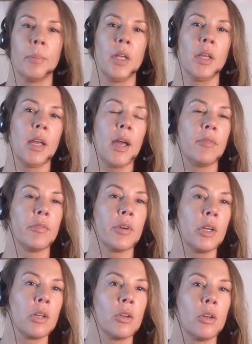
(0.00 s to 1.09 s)
but they have a
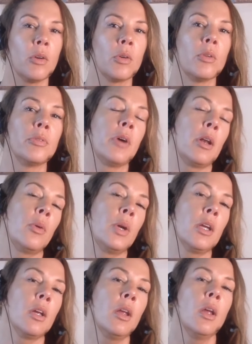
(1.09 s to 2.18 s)
very good local following.